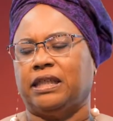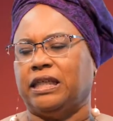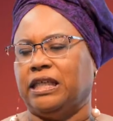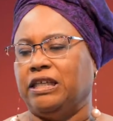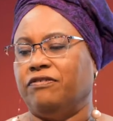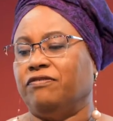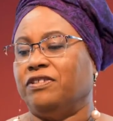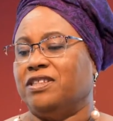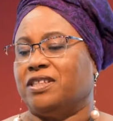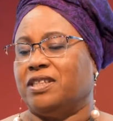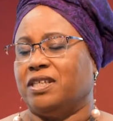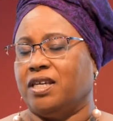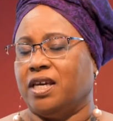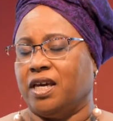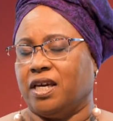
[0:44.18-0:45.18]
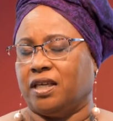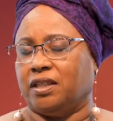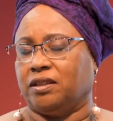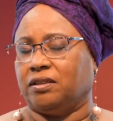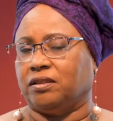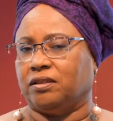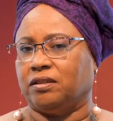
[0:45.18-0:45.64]
even scared,
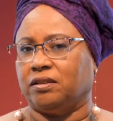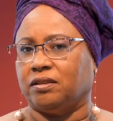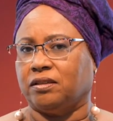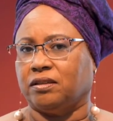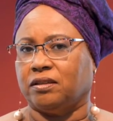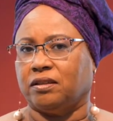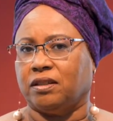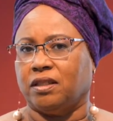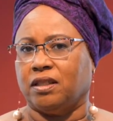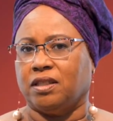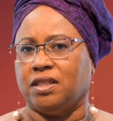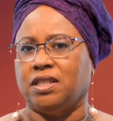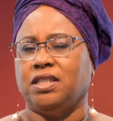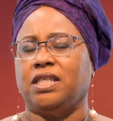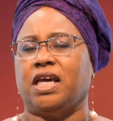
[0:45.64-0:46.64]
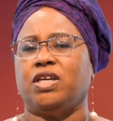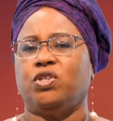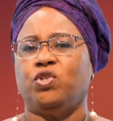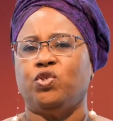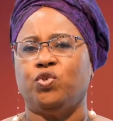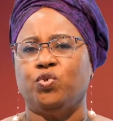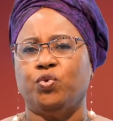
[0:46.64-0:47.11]
since I
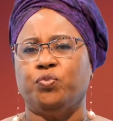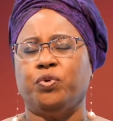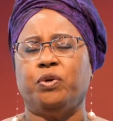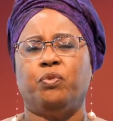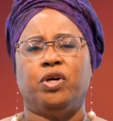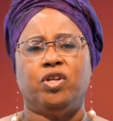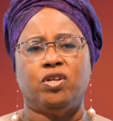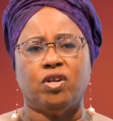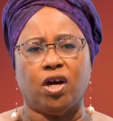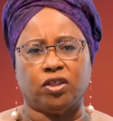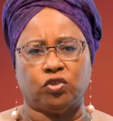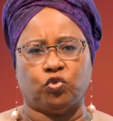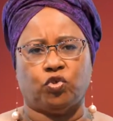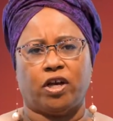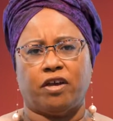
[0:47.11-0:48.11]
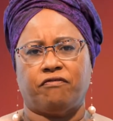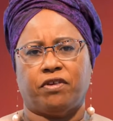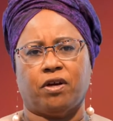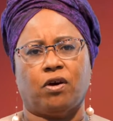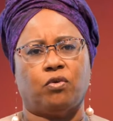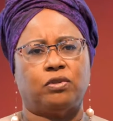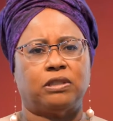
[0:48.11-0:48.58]
knew we were not
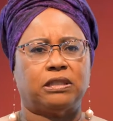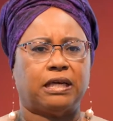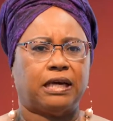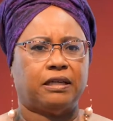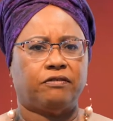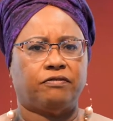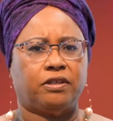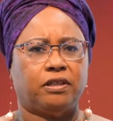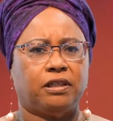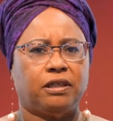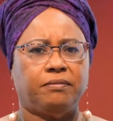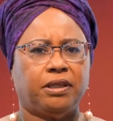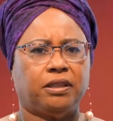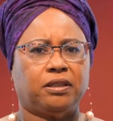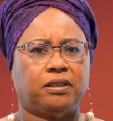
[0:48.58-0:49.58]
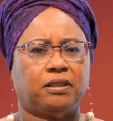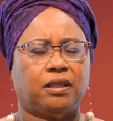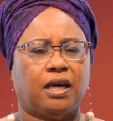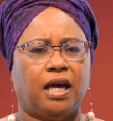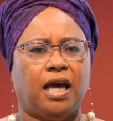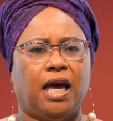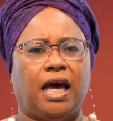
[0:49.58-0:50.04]
driving outside of the limit,
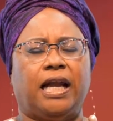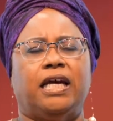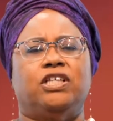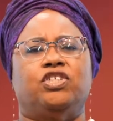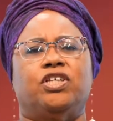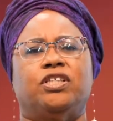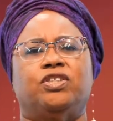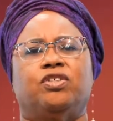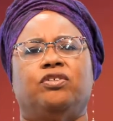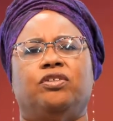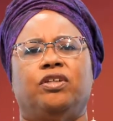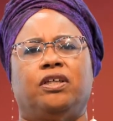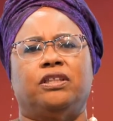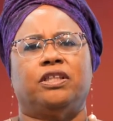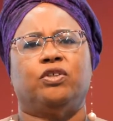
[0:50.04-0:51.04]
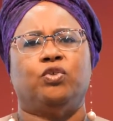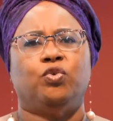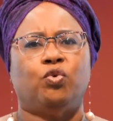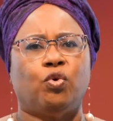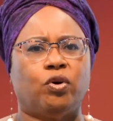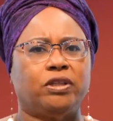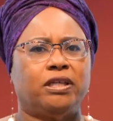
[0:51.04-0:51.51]
and I just could not
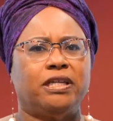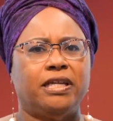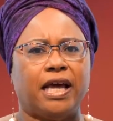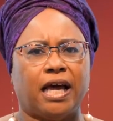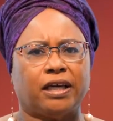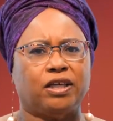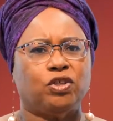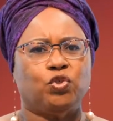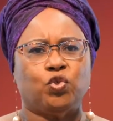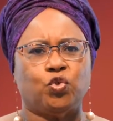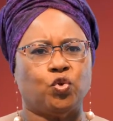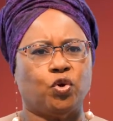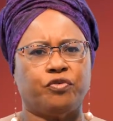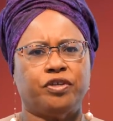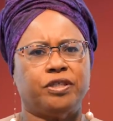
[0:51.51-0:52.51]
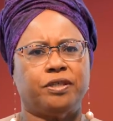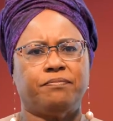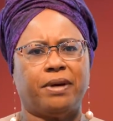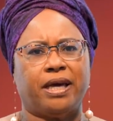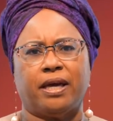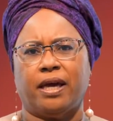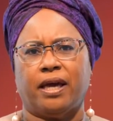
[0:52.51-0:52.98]
ignore the nagging stories in
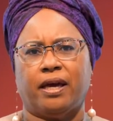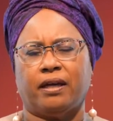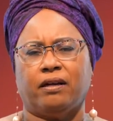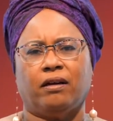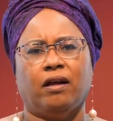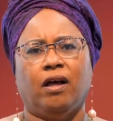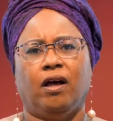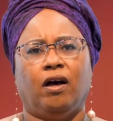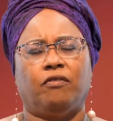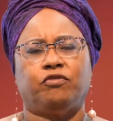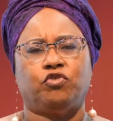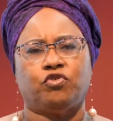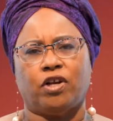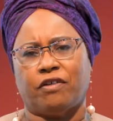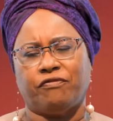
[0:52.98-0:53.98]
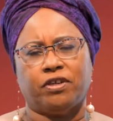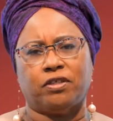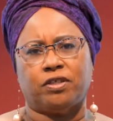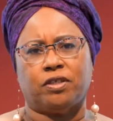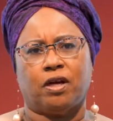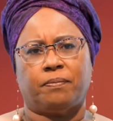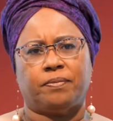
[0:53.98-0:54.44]
my head of traffic
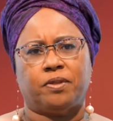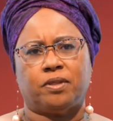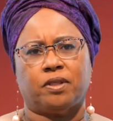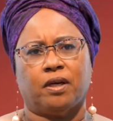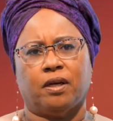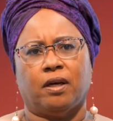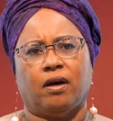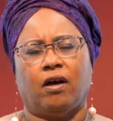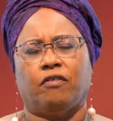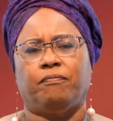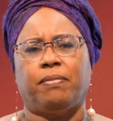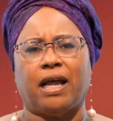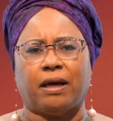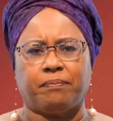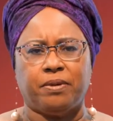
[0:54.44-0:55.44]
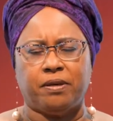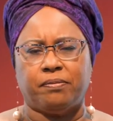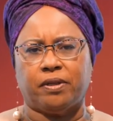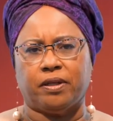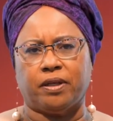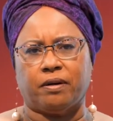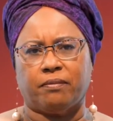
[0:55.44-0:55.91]
stops of black
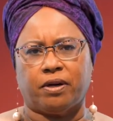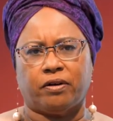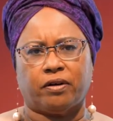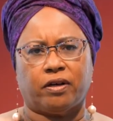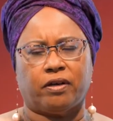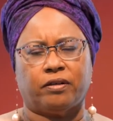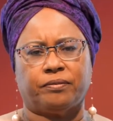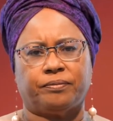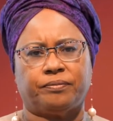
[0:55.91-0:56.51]
people in America.